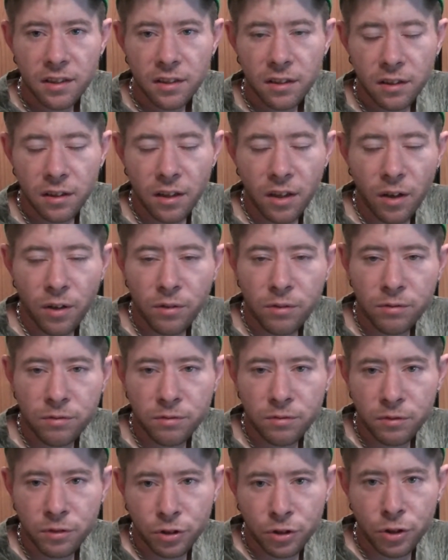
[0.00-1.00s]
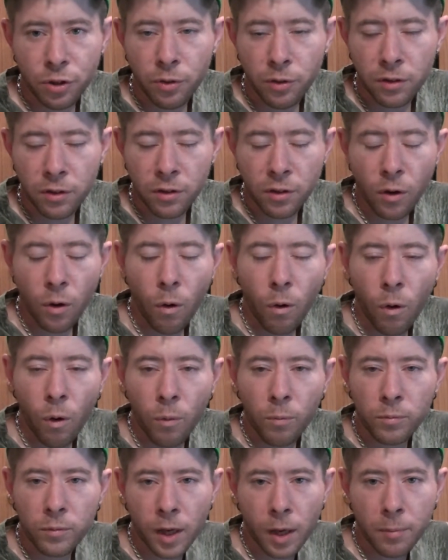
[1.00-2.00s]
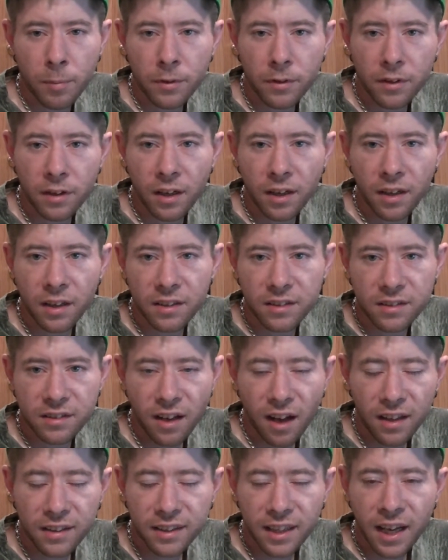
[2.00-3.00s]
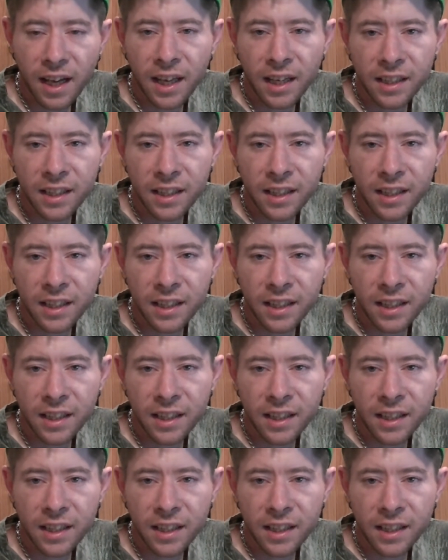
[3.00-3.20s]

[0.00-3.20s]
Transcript: and, shoot it and go home type of thing. It's not that